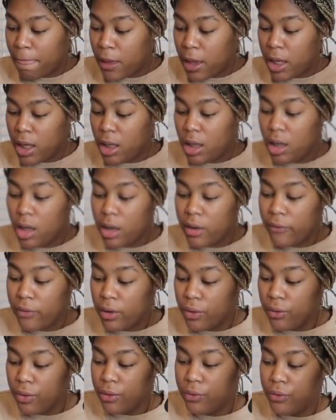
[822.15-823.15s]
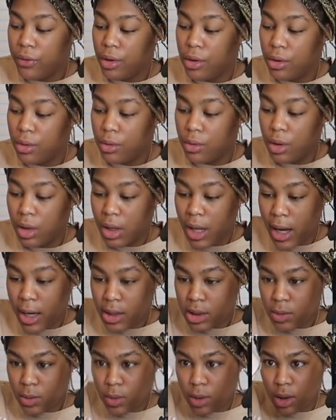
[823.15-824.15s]
end of the review. The
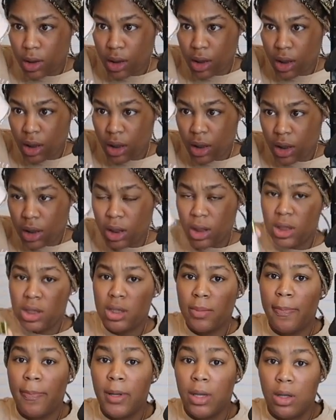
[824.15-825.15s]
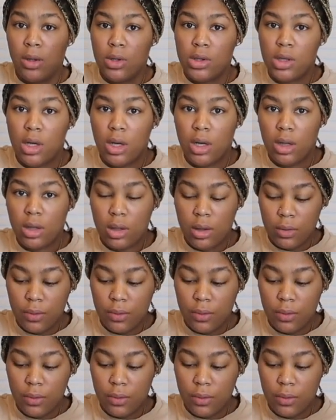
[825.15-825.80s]
last one is Pillow Talk.